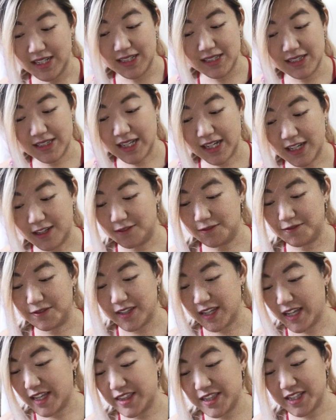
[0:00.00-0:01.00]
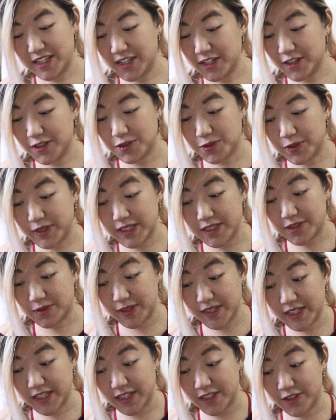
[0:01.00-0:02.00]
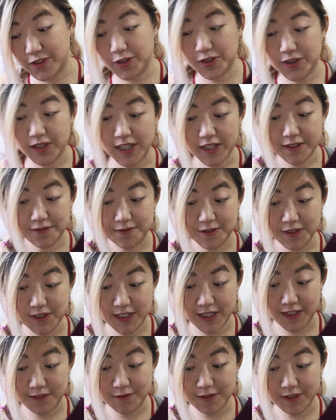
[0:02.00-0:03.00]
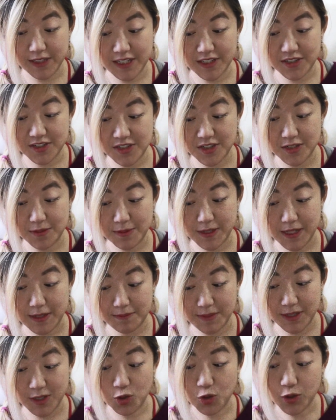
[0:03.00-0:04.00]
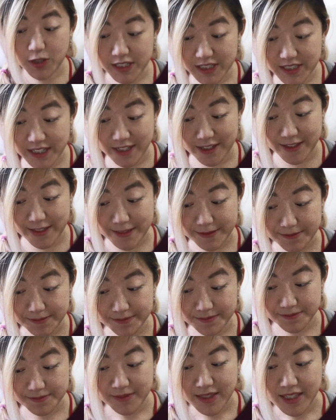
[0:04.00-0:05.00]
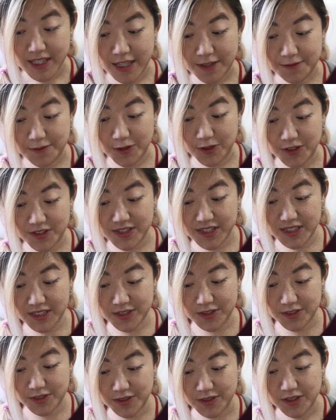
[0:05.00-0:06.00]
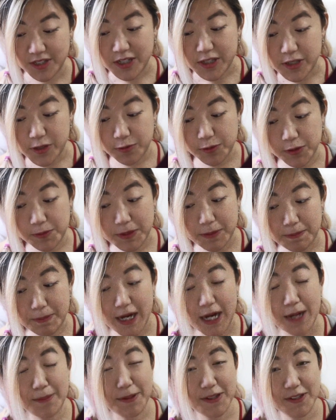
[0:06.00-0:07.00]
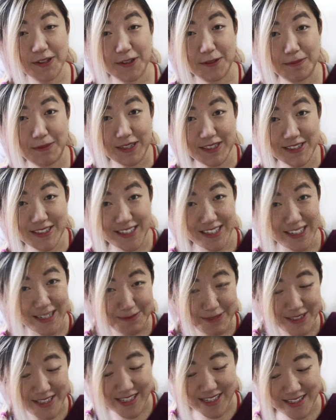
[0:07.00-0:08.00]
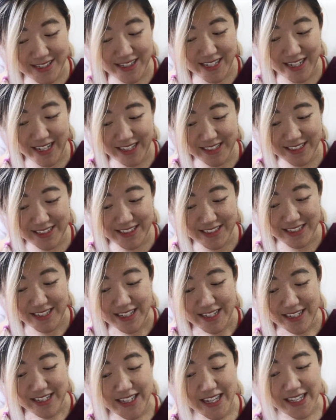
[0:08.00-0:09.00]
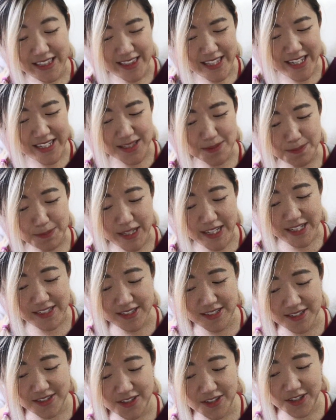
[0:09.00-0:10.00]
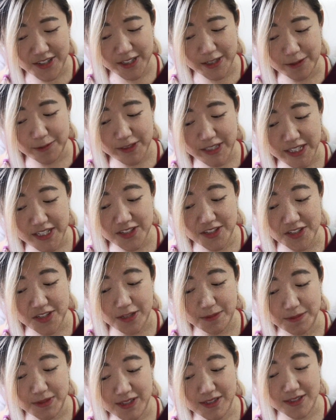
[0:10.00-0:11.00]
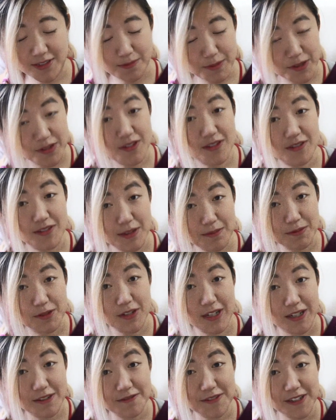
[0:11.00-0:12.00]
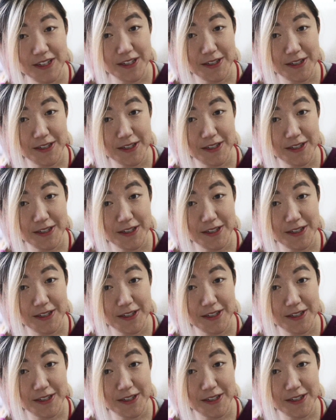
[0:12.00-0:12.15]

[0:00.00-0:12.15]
Love. In the year 2020, your luck for love relationship can be ordinary. If you are single, you will be popular amongst the opposite sex, yet less blessed in starting a relationship since most of them do not fit